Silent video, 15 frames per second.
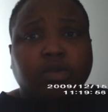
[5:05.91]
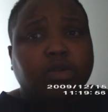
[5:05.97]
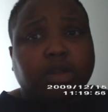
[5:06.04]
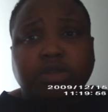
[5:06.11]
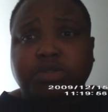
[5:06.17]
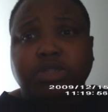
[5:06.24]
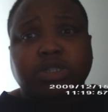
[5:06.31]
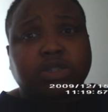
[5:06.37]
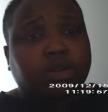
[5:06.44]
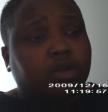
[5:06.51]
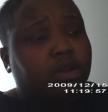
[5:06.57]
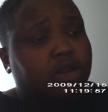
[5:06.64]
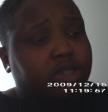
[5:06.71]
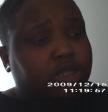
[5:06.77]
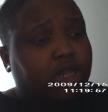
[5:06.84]
grocery
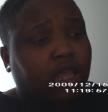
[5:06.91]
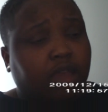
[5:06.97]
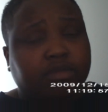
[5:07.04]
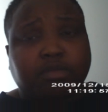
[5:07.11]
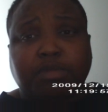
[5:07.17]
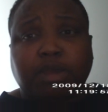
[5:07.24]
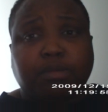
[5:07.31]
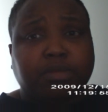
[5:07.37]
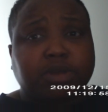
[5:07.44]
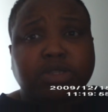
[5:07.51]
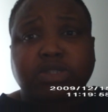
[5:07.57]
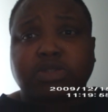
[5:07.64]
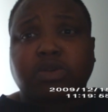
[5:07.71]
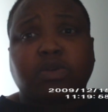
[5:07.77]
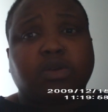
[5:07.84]
stores. It'd have to be a
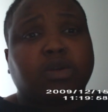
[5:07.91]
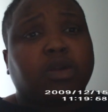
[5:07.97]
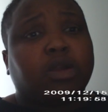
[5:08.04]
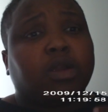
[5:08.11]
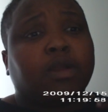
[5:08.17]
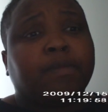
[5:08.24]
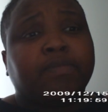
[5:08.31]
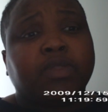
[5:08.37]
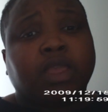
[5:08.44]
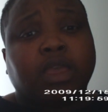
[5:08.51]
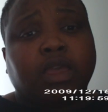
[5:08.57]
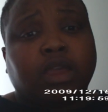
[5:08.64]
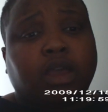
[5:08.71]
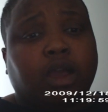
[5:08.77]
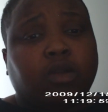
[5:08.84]
bookstore,
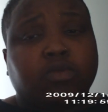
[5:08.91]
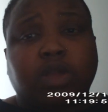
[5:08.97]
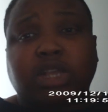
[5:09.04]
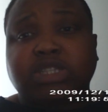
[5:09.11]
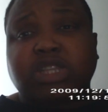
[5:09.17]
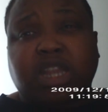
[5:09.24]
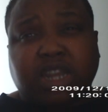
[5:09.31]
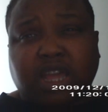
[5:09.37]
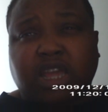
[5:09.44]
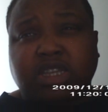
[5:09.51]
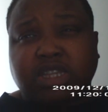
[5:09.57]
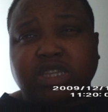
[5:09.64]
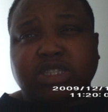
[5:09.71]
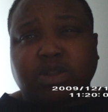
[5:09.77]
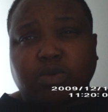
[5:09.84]
a
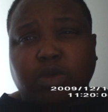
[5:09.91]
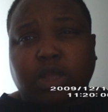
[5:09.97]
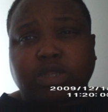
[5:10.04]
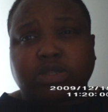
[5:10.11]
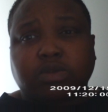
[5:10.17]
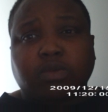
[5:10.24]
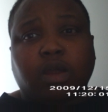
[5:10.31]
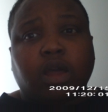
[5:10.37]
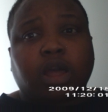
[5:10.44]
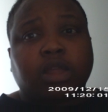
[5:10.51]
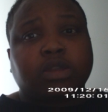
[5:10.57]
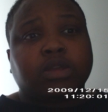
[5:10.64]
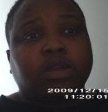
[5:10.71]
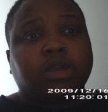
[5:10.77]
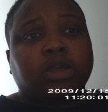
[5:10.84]
decent
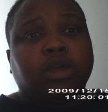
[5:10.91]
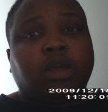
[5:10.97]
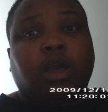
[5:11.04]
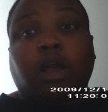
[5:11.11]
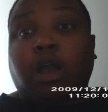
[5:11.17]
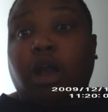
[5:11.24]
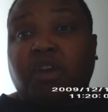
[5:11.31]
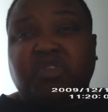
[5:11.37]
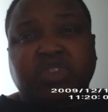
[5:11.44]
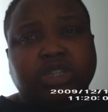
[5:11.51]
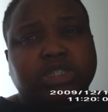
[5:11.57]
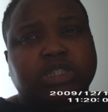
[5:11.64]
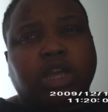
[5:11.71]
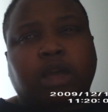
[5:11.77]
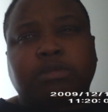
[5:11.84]
restaurant, a coffee
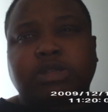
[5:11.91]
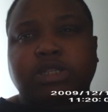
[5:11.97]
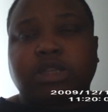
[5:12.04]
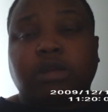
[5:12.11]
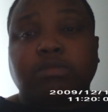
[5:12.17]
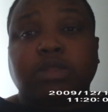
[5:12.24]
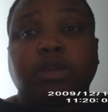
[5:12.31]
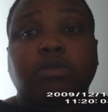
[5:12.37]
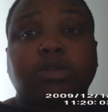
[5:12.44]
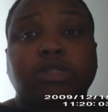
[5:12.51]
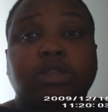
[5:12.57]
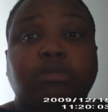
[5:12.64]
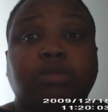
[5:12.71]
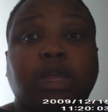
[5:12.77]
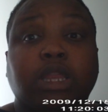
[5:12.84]
shop, something where
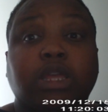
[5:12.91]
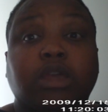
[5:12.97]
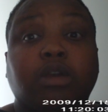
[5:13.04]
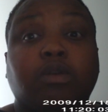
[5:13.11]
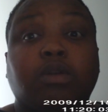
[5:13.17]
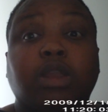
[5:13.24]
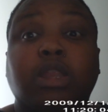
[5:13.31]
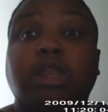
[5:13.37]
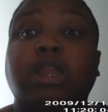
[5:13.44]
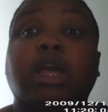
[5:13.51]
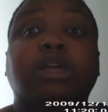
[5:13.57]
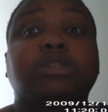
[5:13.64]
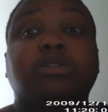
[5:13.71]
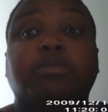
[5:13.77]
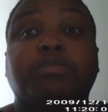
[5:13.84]
somebody could go in and
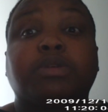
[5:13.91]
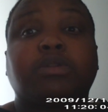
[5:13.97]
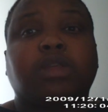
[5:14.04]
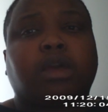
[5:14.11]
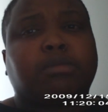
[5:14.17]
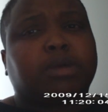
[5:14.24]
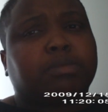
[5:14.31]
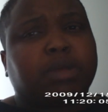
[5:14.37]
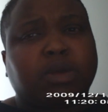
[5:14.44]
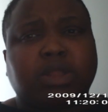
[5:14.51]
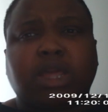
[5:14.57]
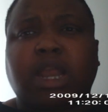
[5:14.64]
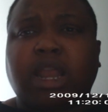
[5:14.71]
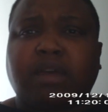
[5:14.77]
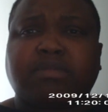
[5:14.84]
knocks their bill down. But when
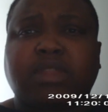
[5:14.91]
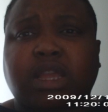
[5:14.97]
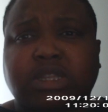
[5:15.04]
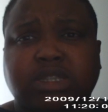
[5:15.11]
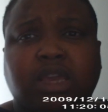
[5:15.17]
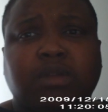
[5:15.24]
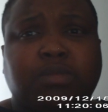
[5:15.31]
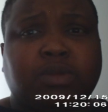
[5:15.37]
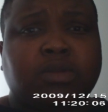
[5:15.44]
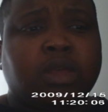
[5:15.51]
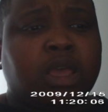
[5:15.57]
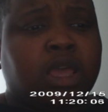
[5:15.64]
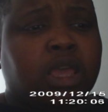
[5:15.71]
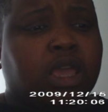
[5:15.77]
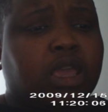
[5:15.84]
they left that table,
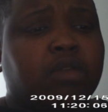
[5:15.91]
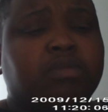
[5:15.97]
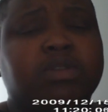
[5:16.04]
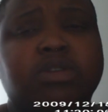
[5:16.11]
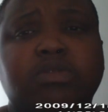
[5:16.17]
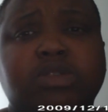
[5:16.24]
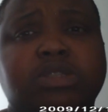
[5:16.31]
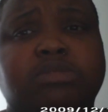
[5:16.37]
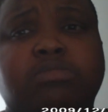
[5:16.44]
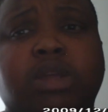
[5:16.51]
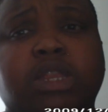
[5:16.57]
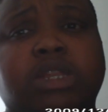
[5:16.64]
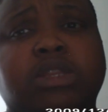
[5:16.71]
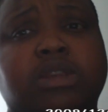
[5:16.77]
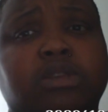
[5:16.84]
even though
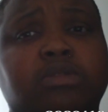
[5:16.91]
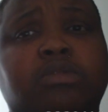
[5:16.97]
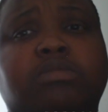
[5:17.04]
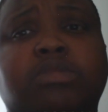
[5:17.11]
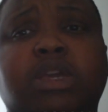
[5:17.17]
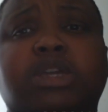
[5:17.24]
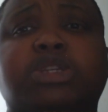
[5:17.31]
somebody didn't know them, they